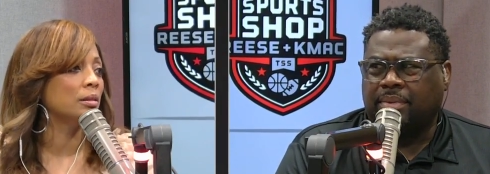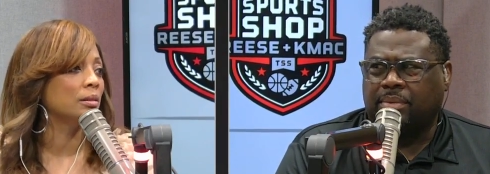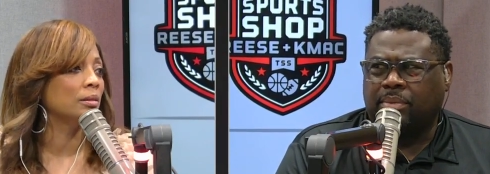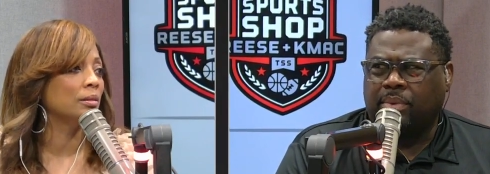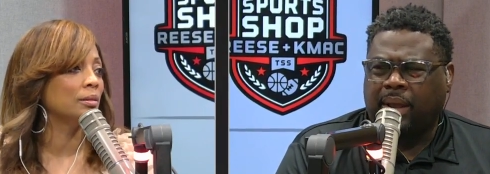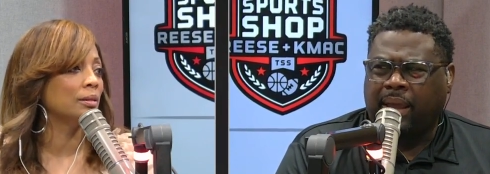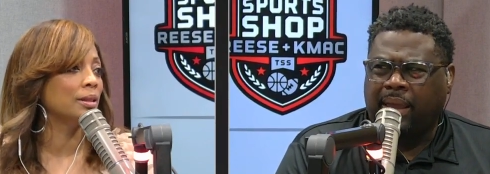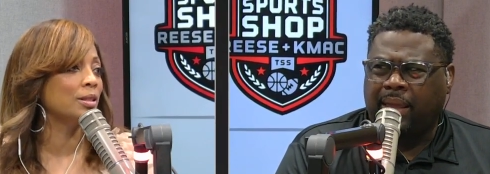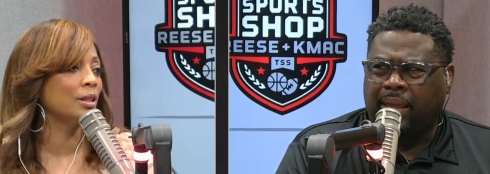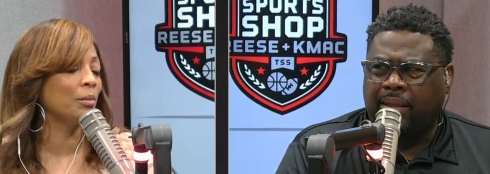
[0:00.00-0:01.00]
Speaker 1: right. that
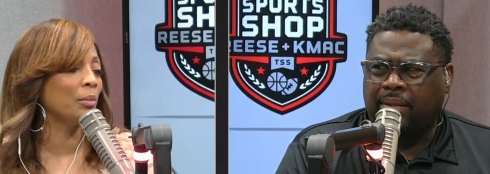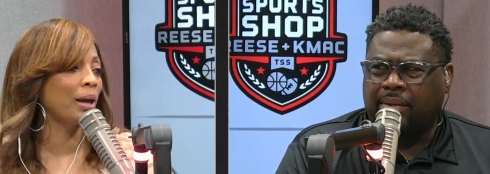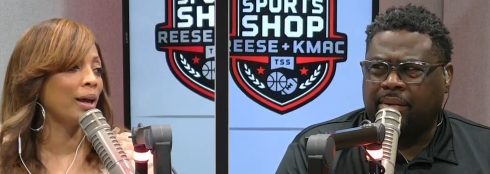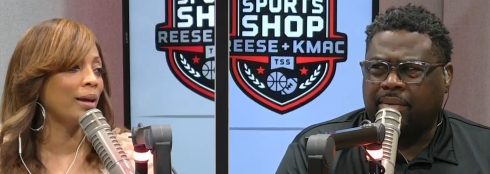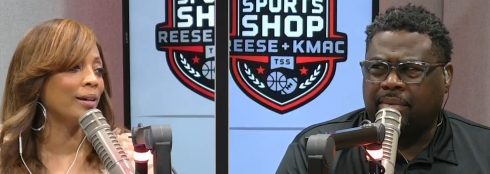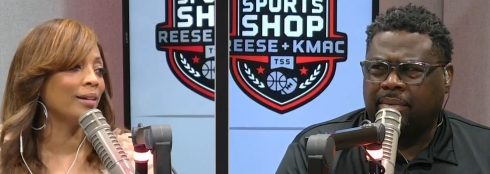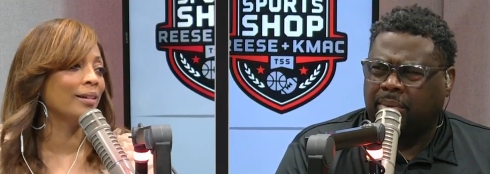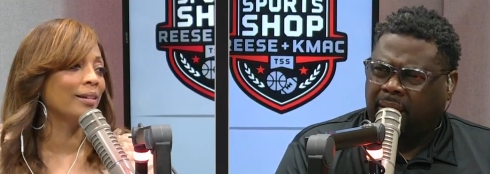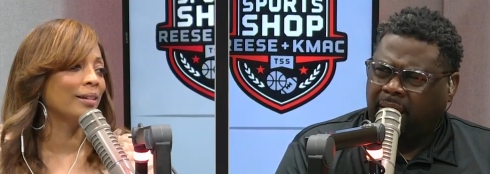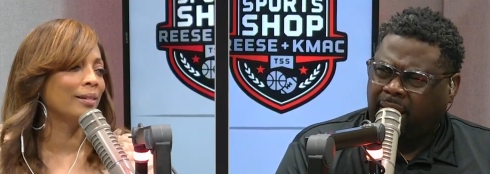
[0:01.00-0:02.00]
took him back.
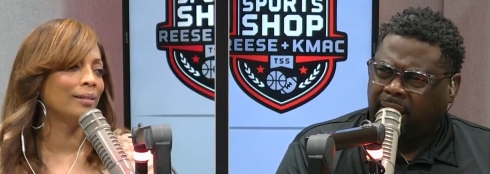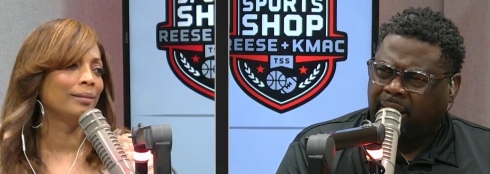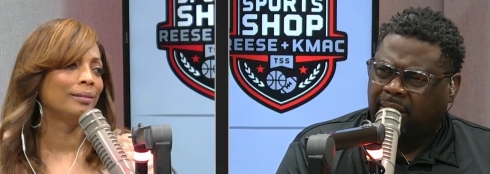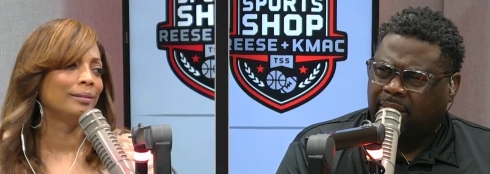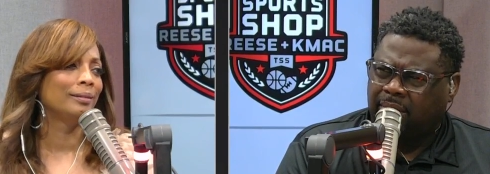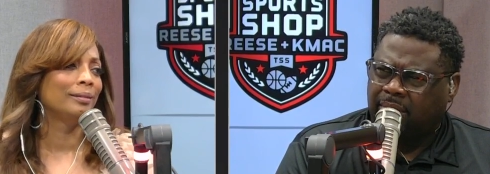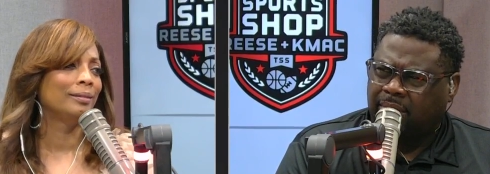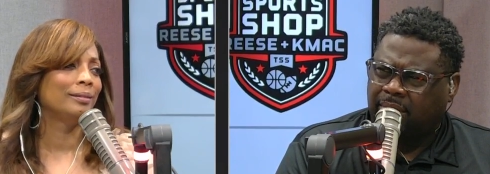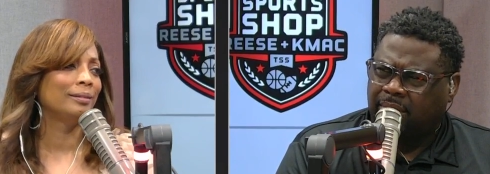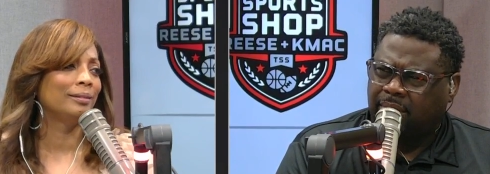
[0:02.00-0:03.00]
Right.
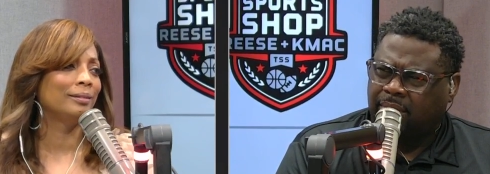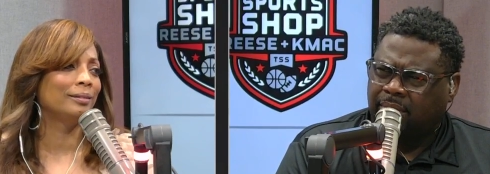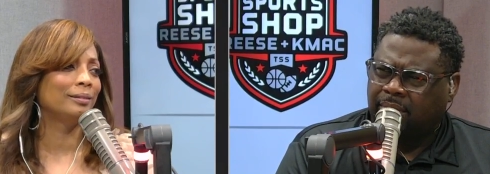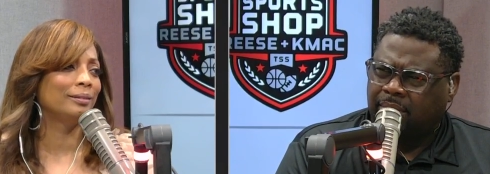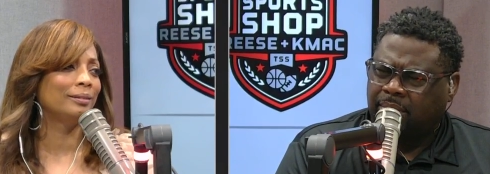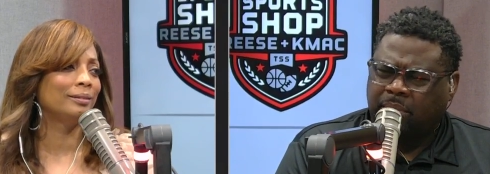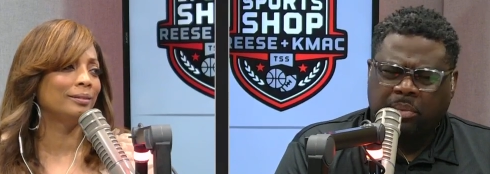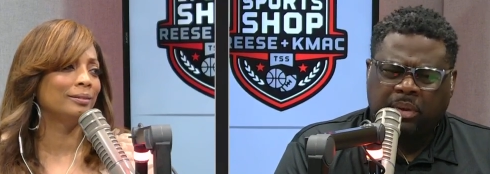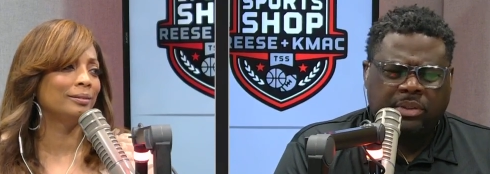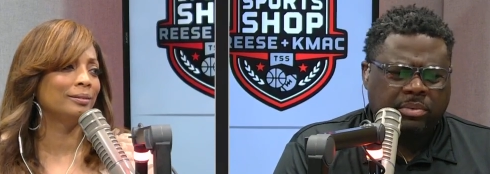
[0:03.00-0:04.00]
Speaker 2: Well,
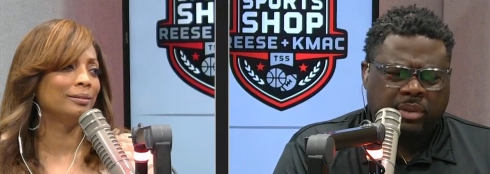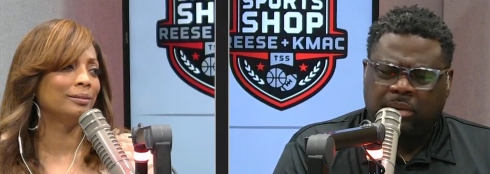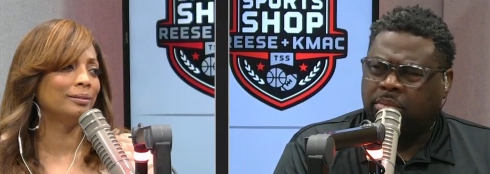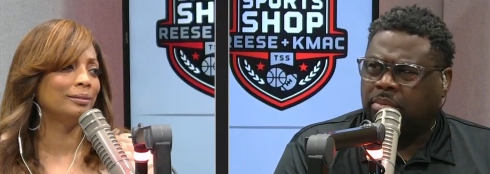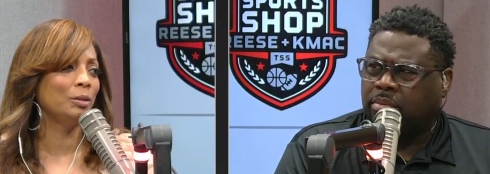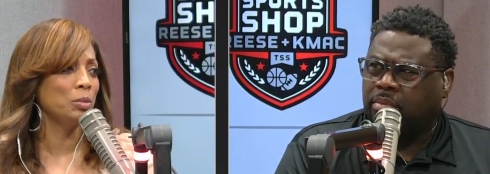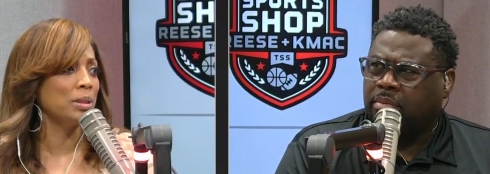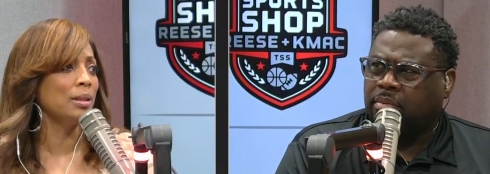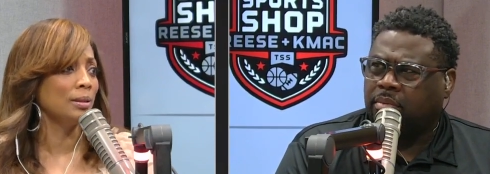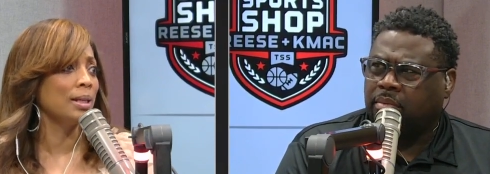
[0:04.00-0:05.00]
what'd you do?
Speaker 1: It was
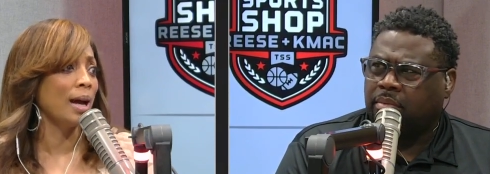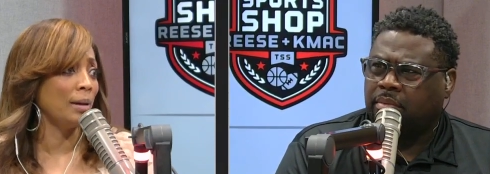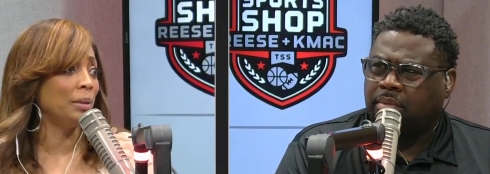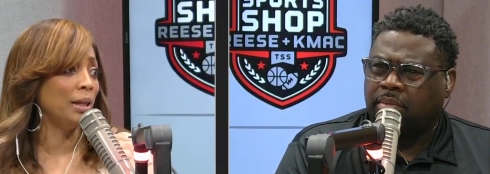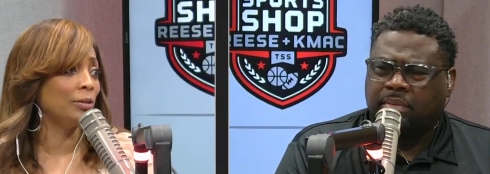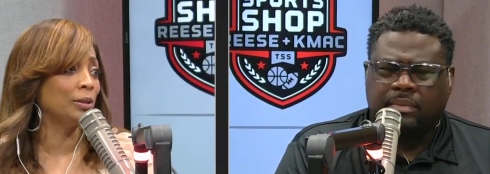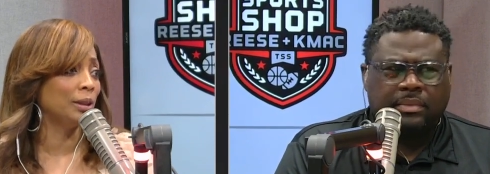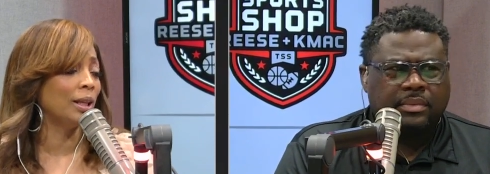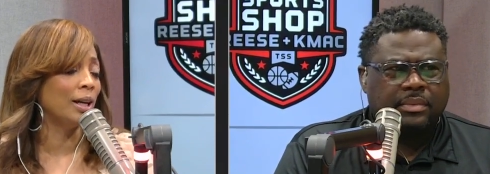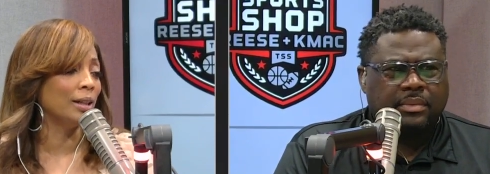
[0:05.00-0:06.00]
still time left on the
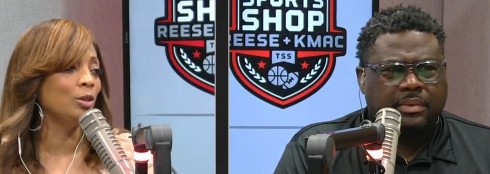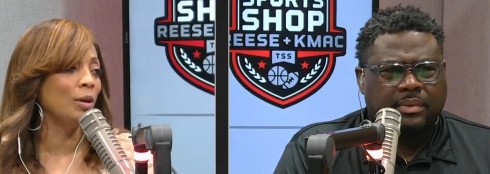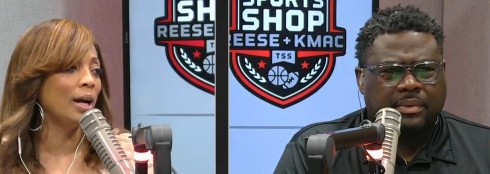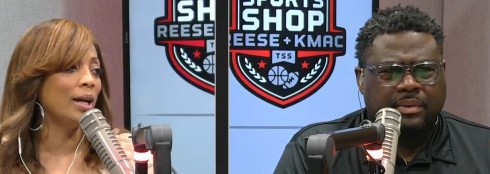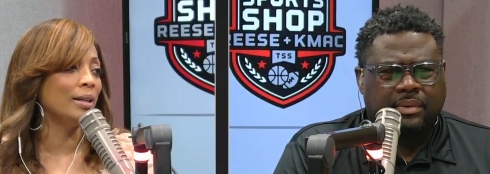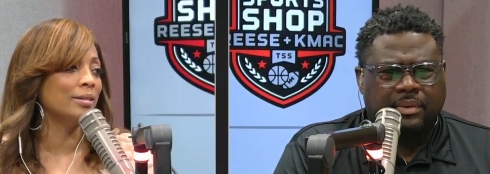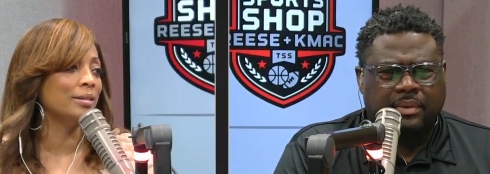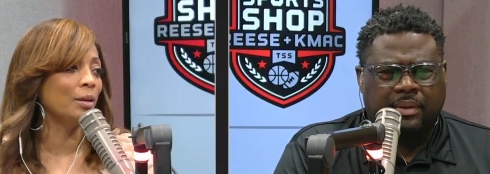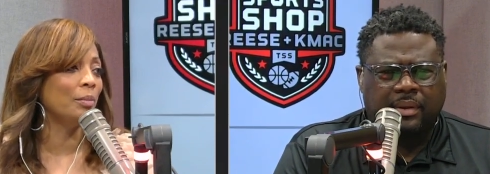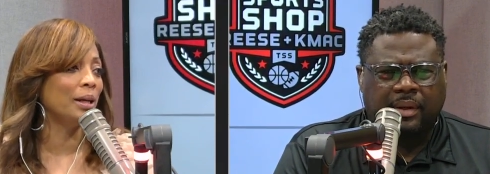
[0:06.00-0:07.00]
clock. You asked
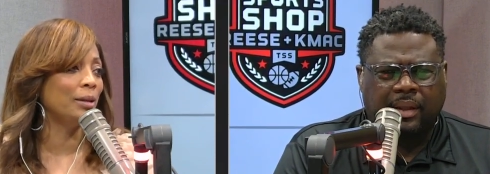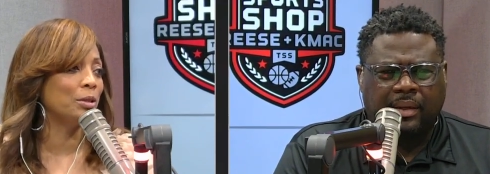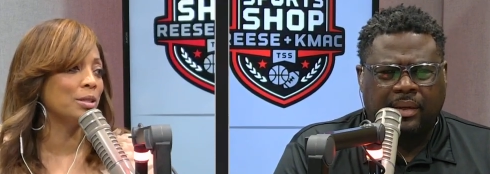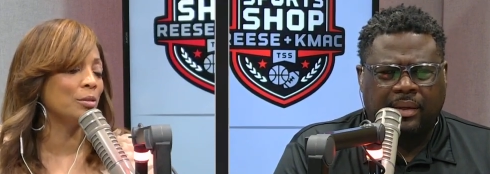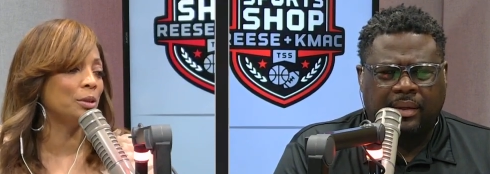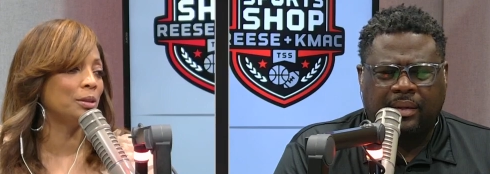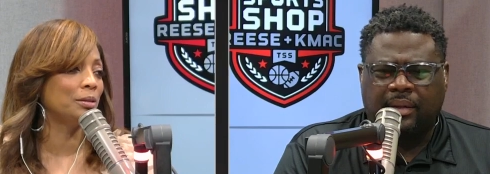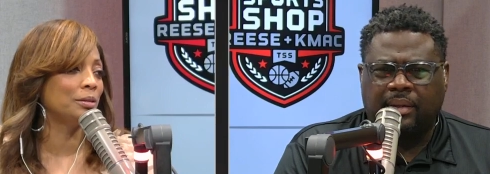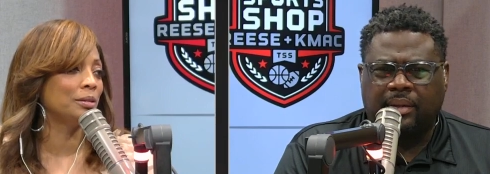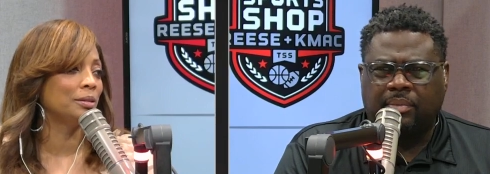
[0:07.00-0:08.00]
somebody what's going
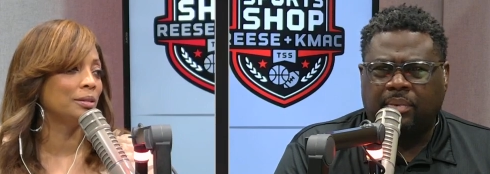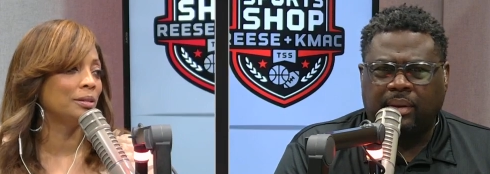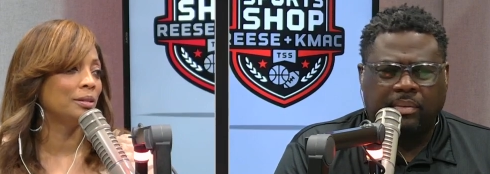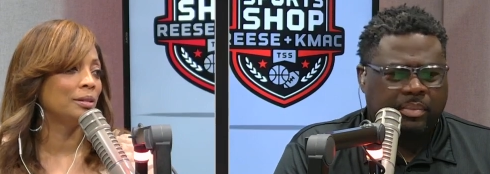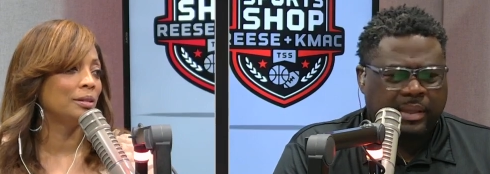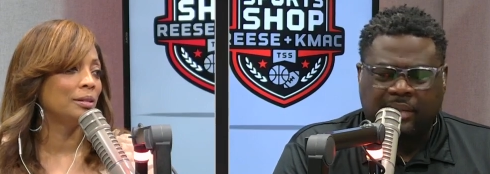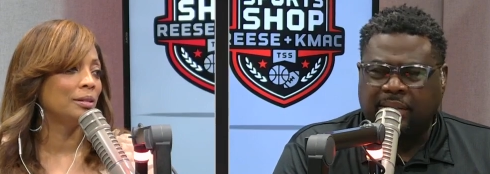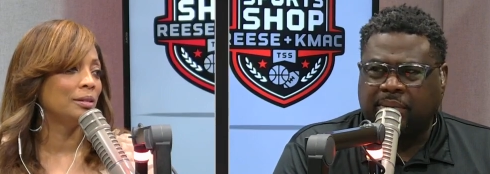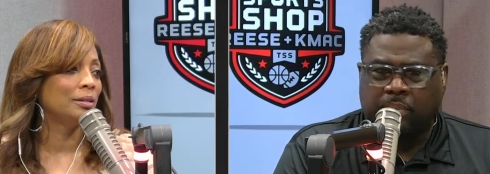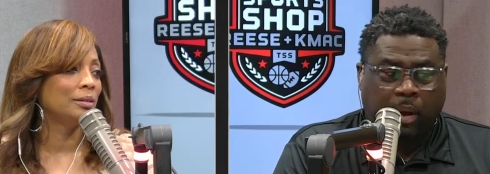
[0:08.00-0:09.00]
on.
Speaker 2: This
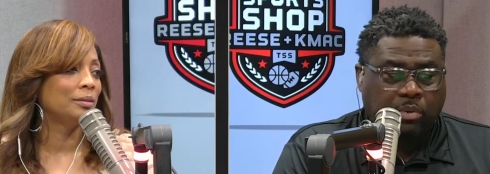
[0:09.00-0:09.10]
is post